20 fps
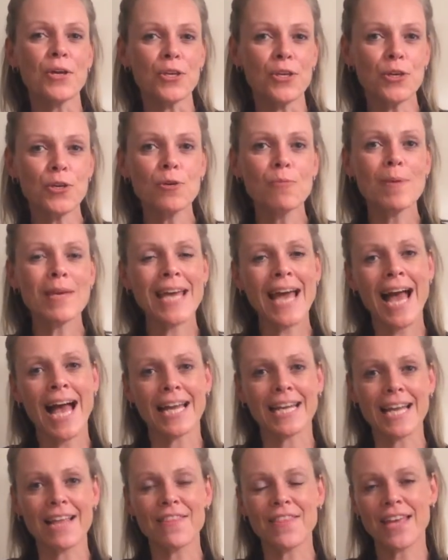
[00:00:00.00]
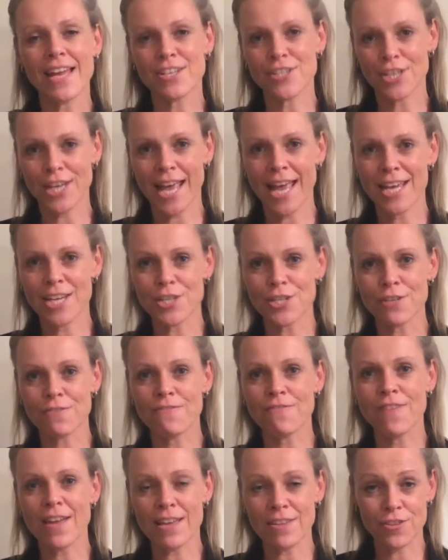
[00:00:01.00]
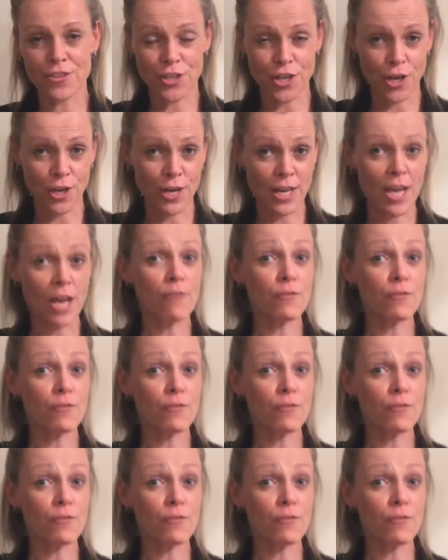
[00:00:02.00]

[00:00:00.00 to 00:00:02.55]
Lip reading: You began the education and faith journey